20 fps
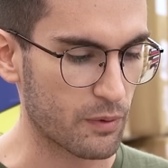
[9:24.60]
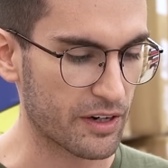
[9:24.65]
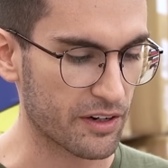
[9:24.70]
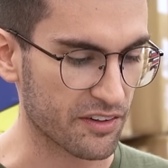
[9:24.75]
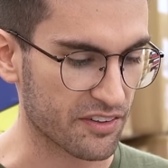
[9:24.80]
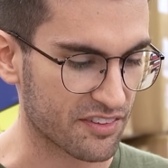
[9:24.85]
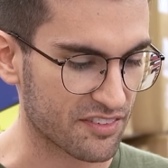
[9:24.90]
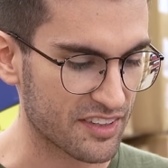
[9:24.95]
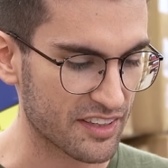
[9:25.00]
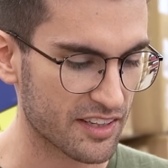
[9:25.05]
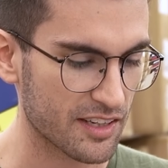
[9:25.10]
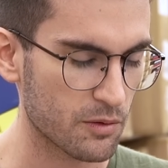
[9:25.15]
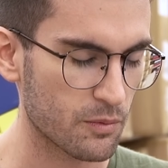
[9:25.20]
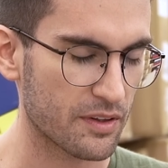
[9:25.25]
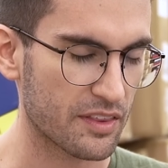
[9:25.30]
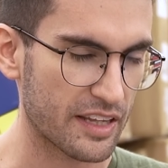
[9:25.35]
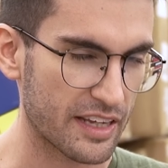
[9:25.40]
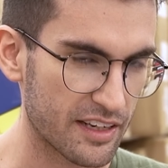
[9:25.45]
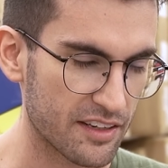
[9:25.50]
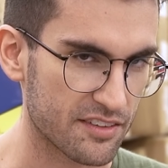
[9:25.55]
We are sticking
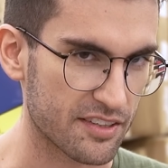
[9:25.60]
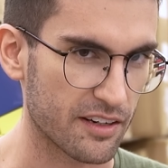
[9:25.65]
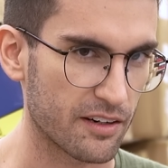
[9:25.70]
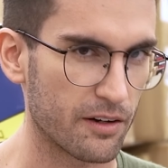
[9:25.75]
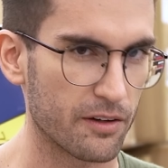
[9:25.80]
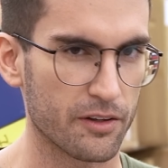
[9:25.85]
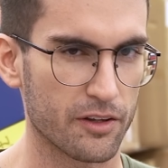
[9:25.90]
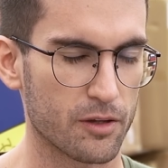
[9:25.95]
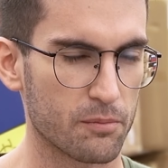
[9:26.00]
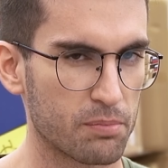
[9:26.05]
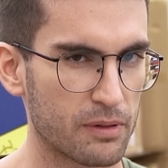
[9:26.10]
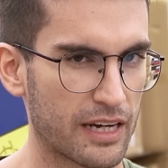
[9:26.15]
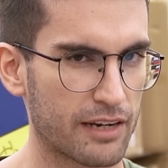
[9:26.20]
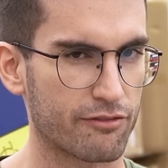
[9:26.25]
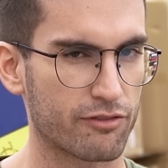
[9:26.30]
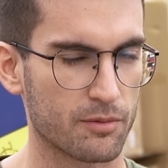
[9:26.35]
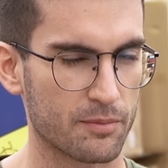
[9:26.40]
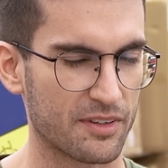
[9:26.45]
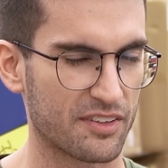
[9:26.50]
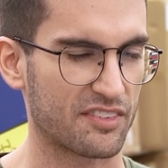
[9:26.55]
with Intel, though the
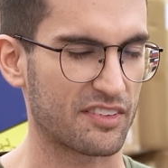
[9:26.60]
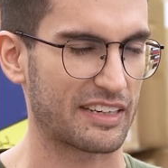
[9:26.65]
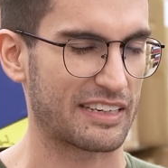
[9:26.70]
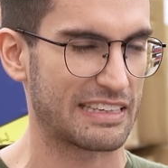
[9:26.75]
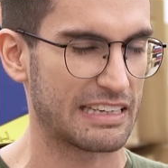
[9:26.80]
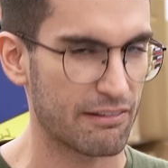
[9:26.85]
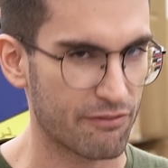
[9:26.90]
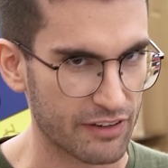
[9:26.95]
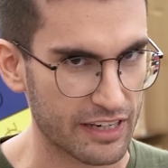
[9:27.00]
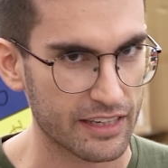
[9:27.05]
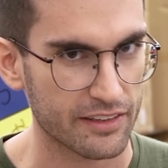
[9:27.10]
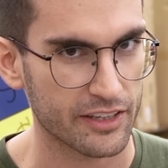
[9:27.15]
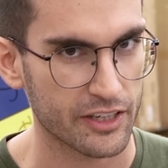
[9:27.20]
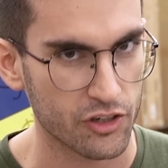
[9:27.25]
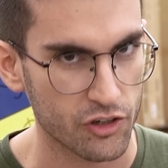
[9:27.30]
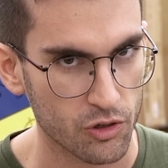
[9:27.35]
platform is significantly